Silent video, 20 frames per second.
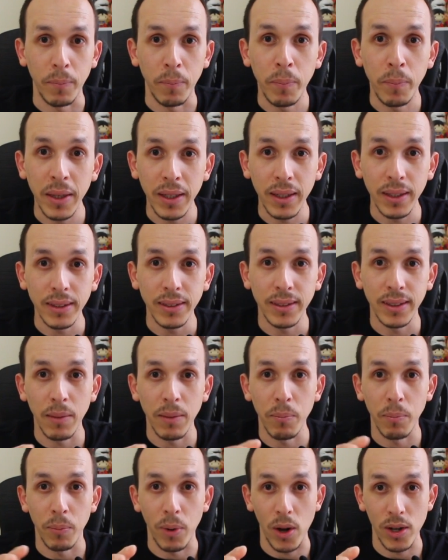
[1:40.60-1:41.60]
in
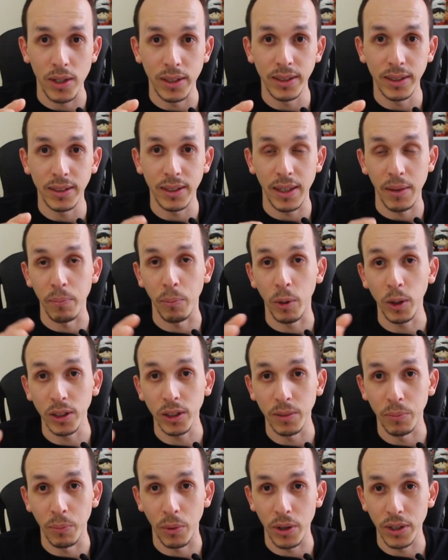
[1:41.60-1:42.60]
some projects,
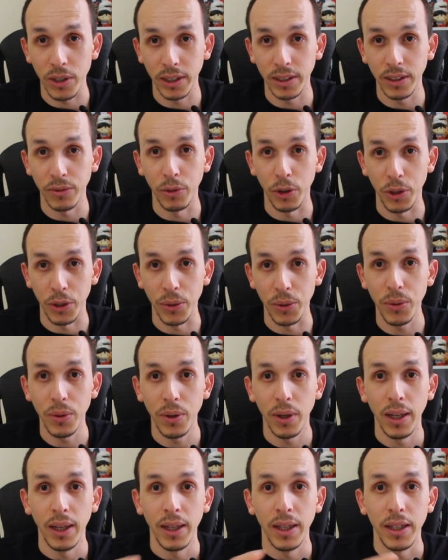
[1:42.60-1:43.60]
important projects for
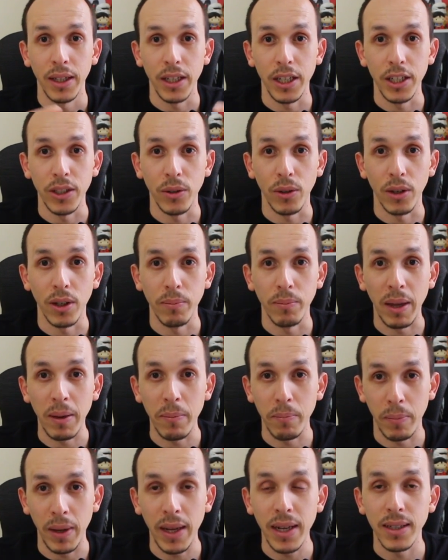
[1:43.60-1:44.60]
you in your
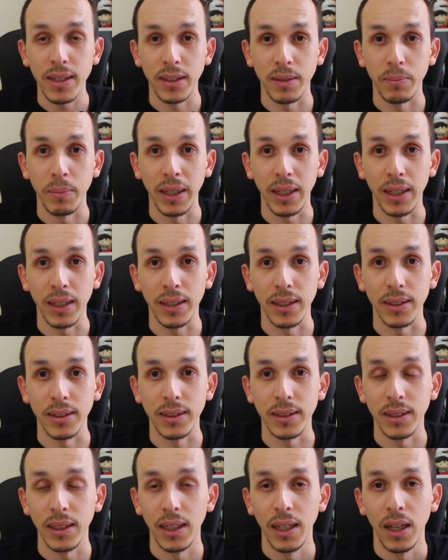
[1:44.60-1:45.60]
main page,
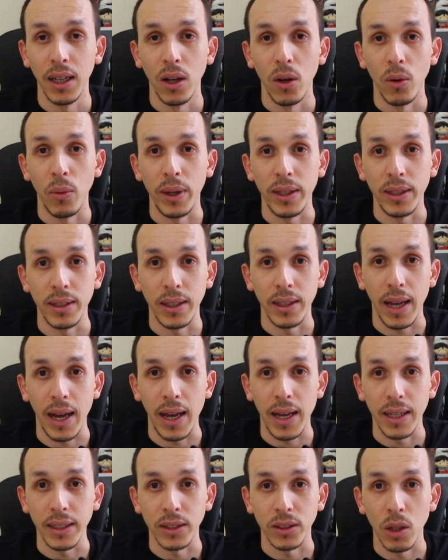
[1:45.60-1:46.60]
because when
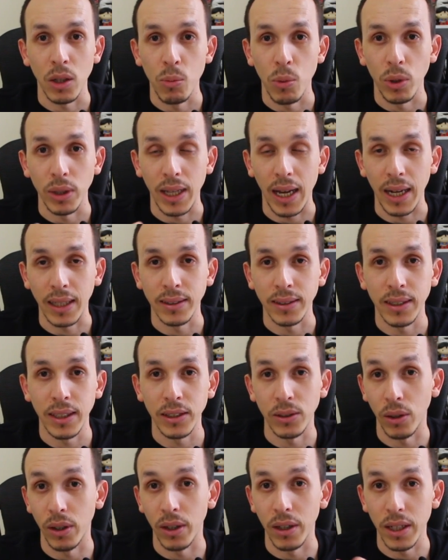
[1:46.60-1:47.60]
someone
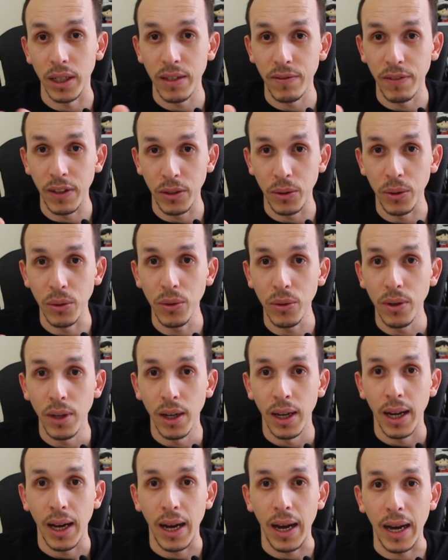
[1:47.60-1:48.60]
access, or even you
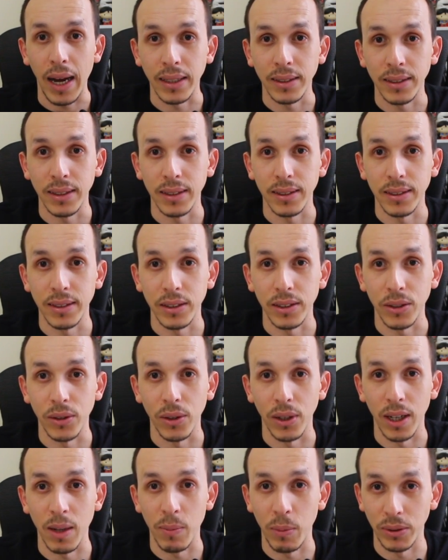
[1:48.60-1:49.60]
access
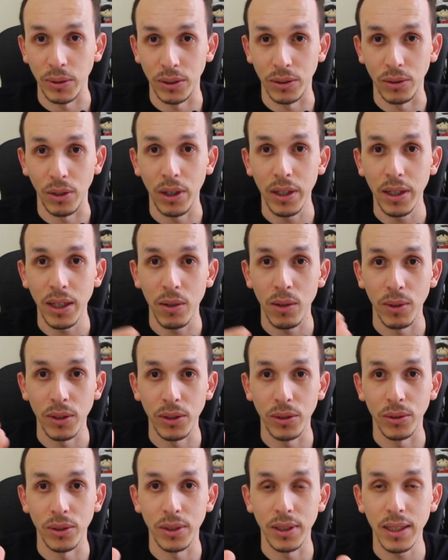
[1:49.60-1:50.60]
your repository, you
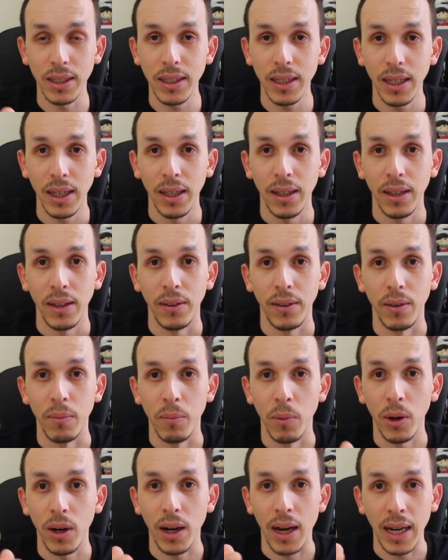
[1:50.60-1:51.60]
want to see the
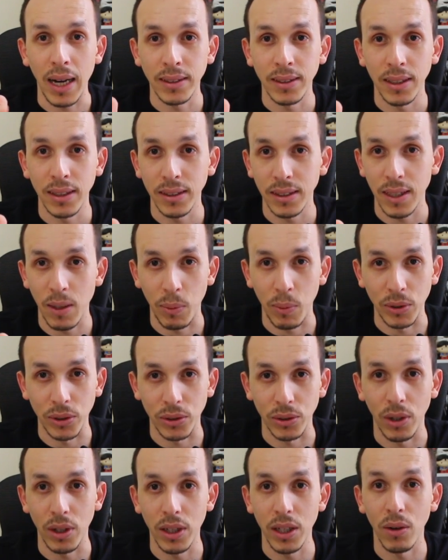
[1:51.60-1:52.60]
more access
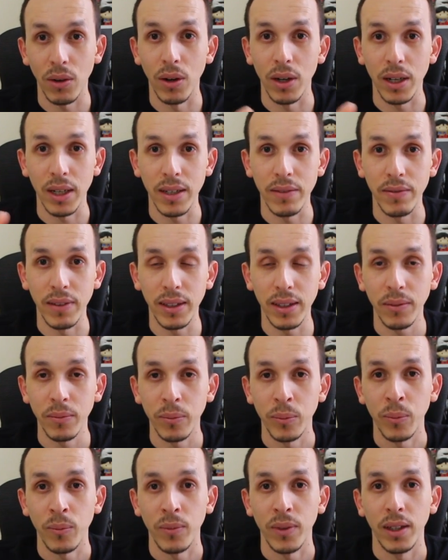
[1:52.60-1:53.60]
repository, or even
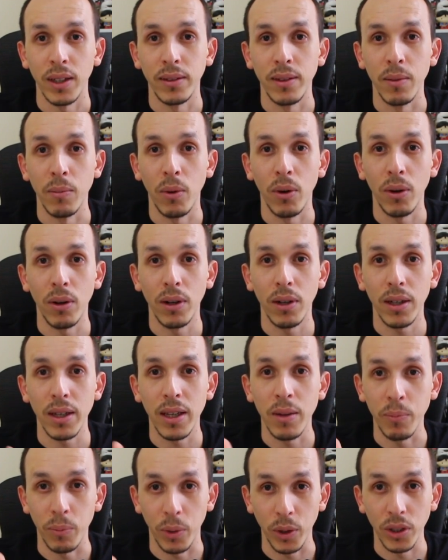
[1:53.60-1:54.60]
the more
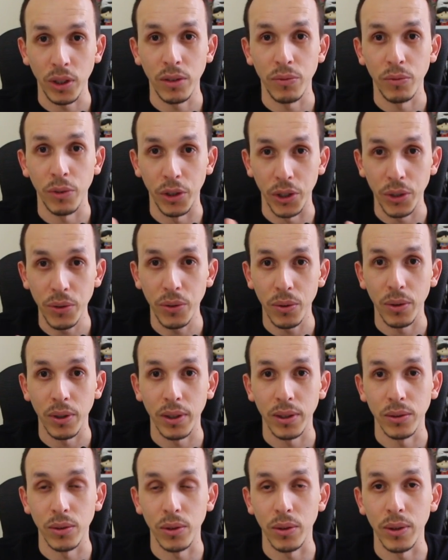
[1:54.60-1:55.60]
important for you.
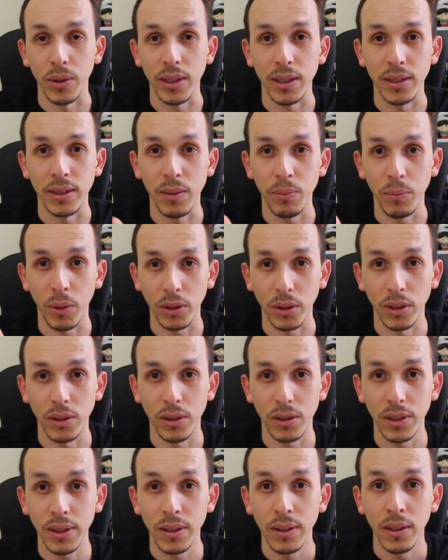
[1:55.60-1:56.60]
So it's
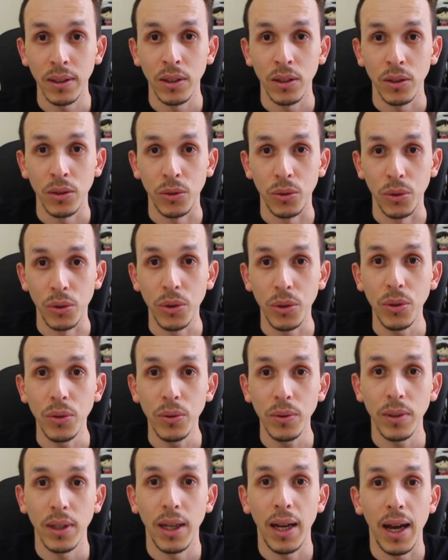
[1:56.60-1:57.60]
important to
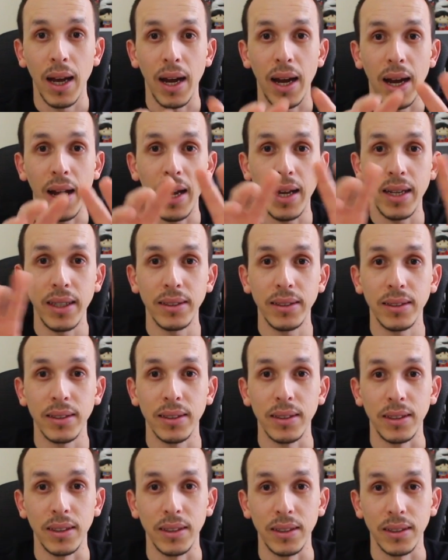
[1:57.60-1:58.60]
you
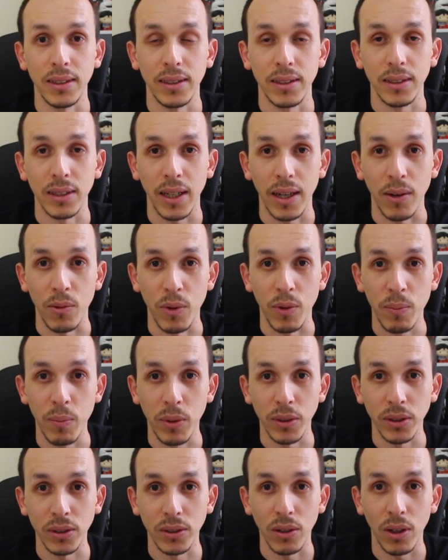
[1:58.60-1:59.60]
has these
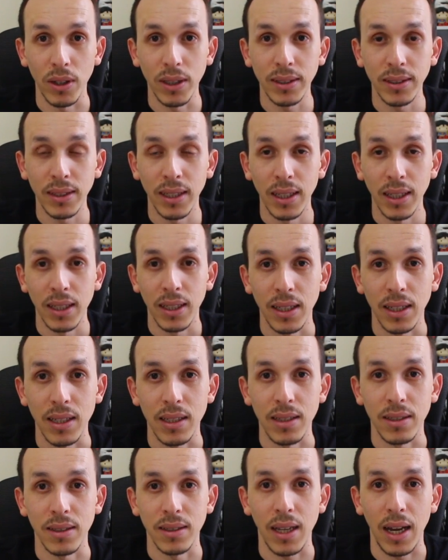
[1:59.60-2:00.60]
repositories
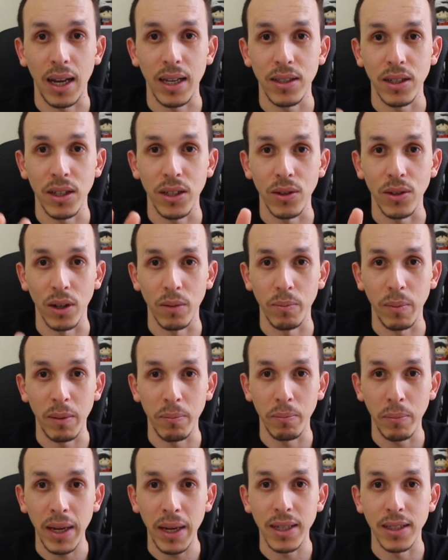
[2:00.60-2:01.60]
inside your
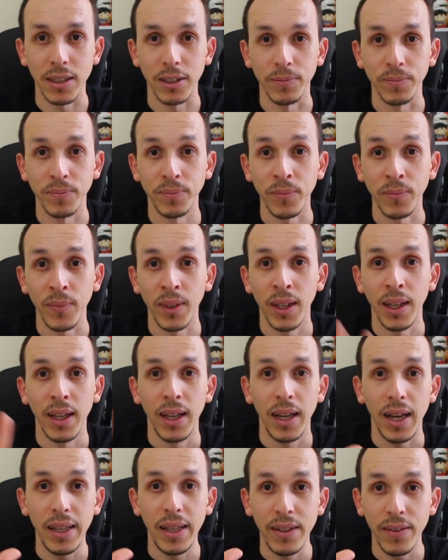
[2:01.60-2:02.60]
main page.
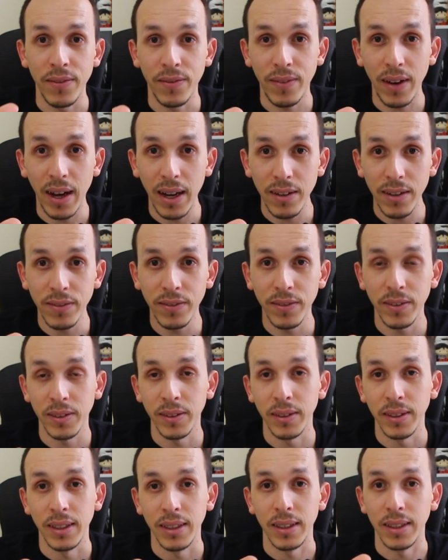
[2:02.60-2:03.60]
And
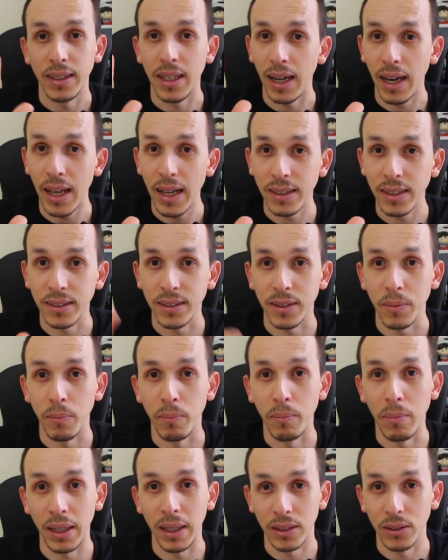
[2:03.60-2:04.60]
the last
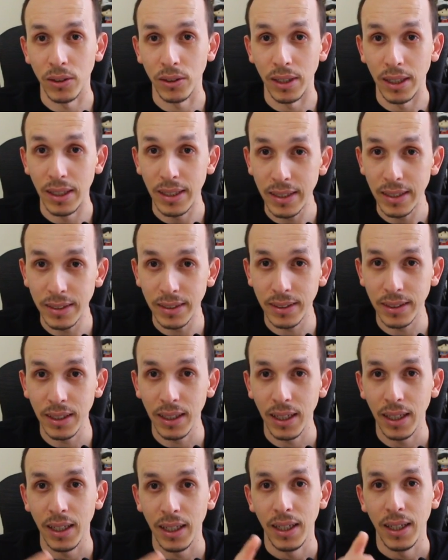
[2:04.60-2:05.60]
but not the least,
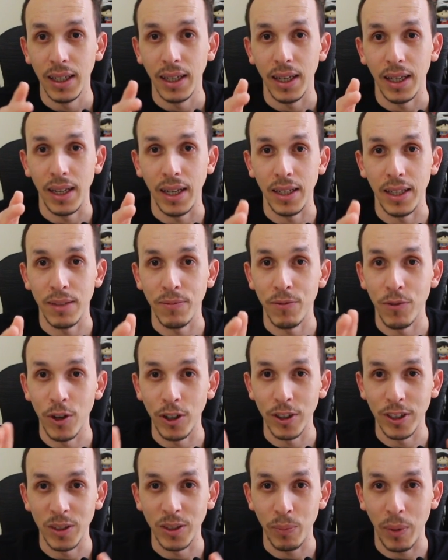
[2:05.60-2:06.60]
and
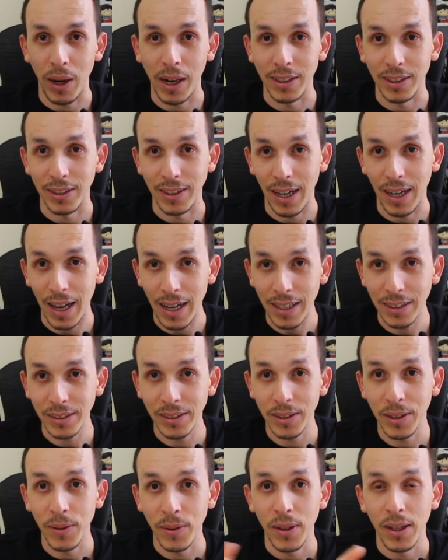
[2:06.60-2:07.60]
for this part the
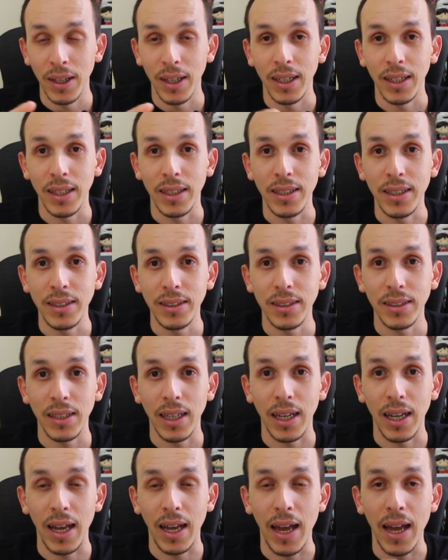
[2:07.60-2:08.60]
last,
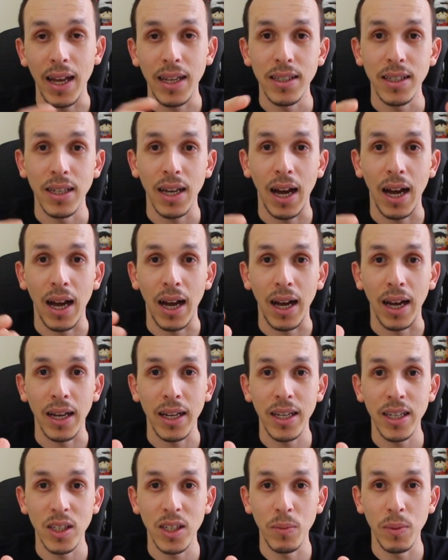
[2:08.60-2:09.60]
is add a
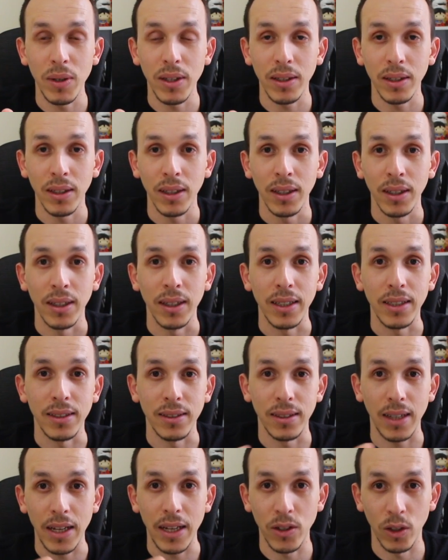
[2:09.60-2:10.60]
README
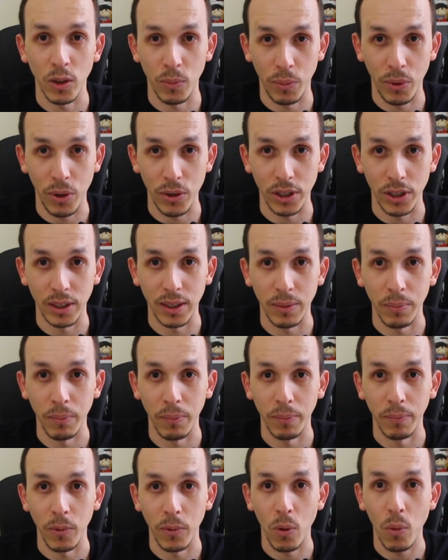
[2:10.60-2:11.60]
inside your project.
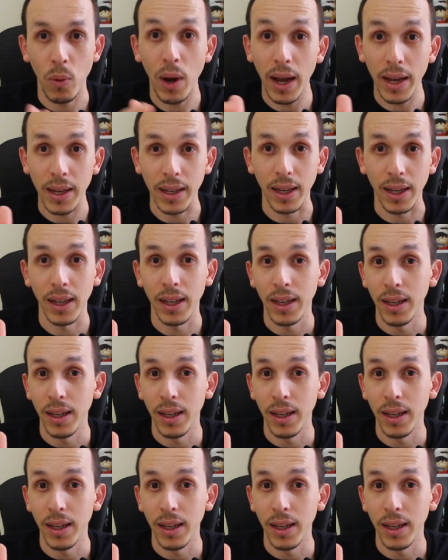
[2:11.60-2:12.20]
Why?